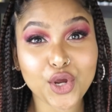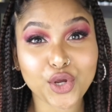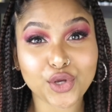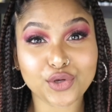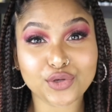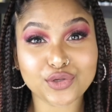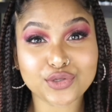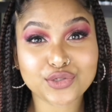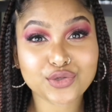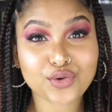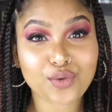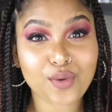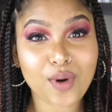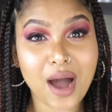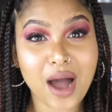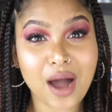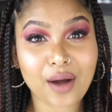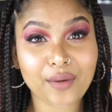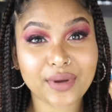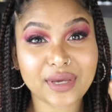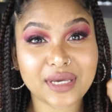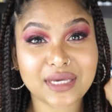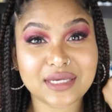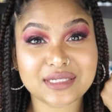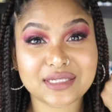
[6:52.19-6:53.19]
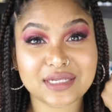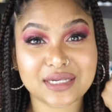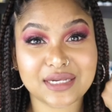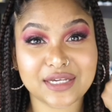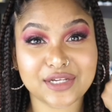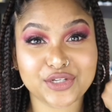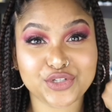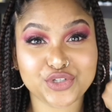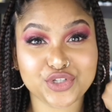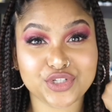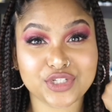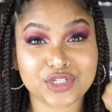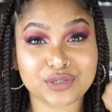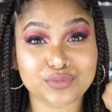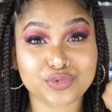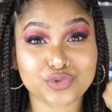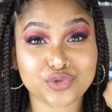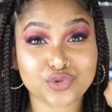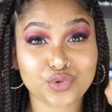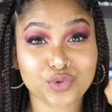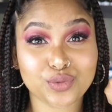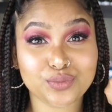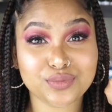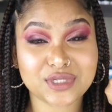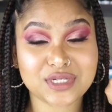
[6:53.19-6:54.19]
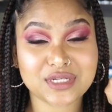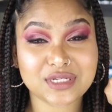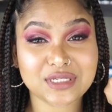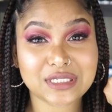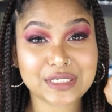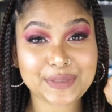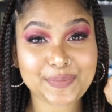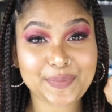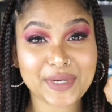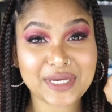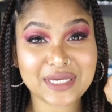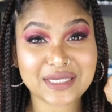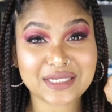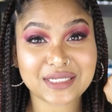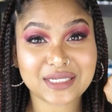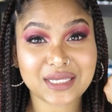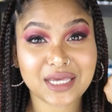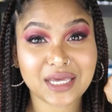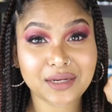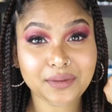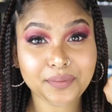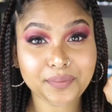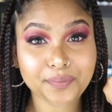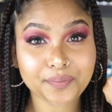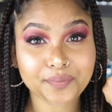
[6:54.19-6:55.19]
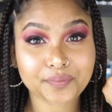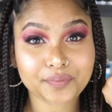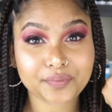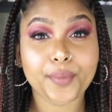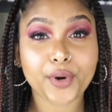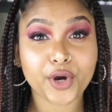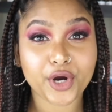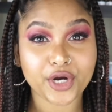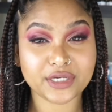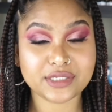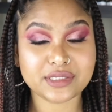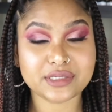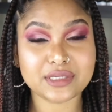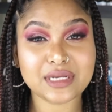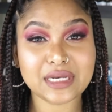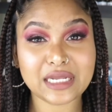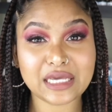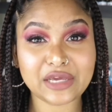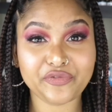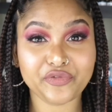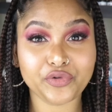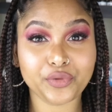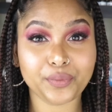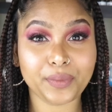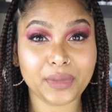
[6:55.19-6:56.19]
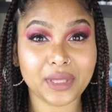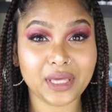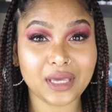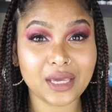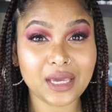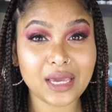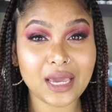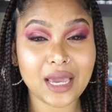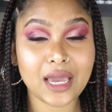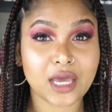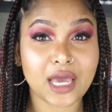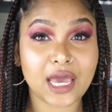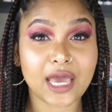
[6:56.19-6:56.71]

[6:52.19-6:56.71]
you saw how easily it just absorbs into my skin personally for me